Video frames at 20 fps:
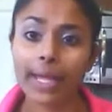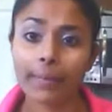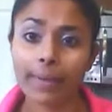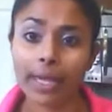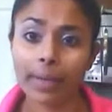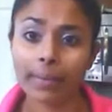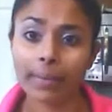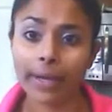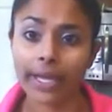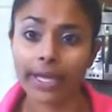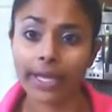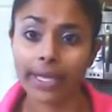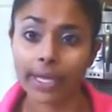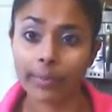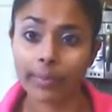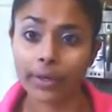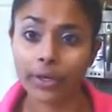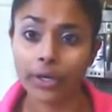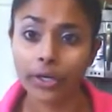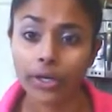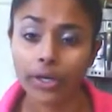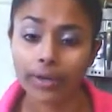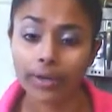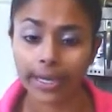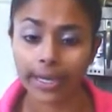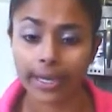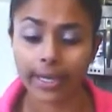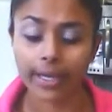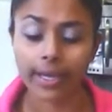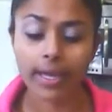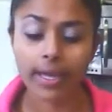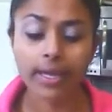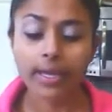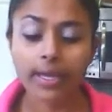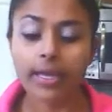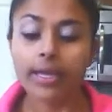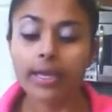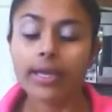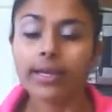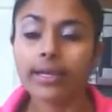and make my keema curry.
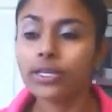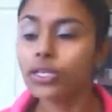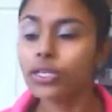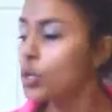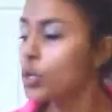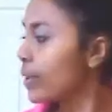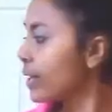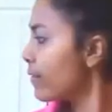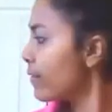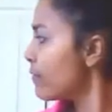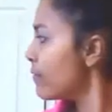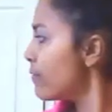And so in a